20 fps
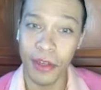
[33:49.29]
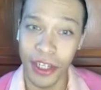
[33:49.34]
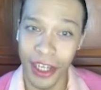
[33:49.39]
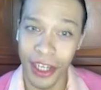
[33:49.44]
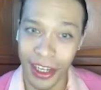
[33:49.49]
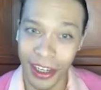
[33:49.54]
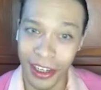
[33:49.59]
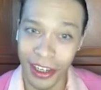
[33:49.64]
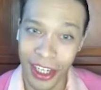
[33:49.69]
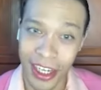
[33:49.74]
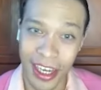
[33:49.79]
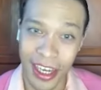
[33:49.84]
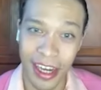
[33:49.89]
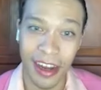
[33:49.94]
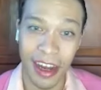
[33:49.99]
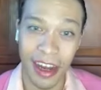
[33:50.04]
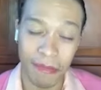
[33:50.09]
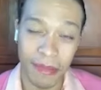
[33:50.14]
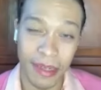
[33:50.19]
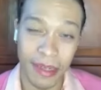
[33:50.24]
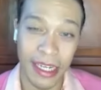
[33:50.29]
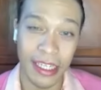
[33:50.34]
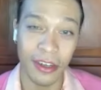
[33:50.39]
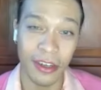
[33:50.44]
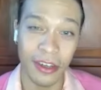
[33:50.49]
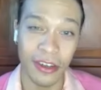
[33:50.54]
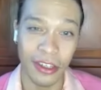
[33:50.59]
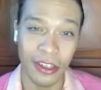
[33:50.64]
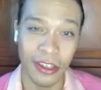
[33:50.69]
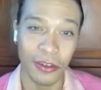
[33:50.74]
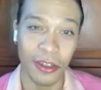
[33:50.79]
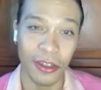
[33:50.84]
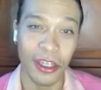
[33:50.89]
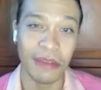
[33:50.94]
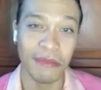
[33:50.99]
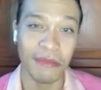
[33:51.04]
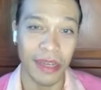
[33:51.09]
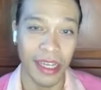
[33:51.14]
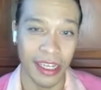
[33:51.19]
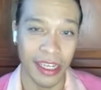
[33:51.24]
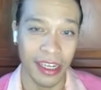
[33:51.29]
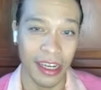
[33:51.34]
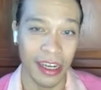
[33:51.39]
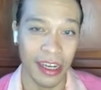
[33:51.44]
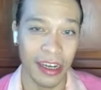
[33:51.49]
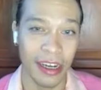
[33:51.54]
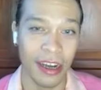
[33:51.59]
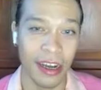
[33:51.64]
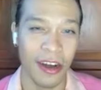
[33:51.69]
changes and updates on social media?